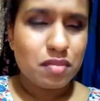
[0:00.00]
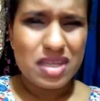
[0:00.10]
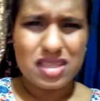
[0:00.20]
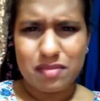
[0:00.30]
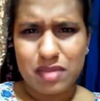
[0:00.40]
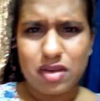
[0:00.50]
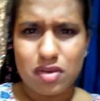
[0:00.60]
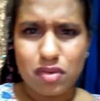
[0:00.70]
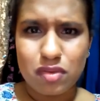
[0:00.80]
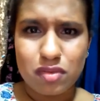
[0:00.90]
please let me
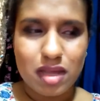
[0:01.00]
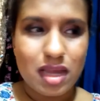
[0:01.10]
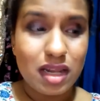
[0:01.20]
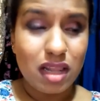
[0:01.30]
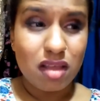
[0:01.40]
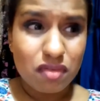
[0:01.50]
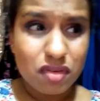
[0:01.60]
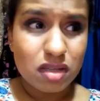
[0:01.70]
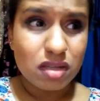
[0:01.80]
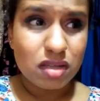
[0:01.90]
know. I'd
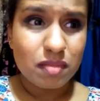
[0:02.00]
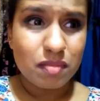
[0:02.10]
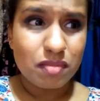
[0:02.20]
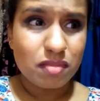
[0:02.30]
love to,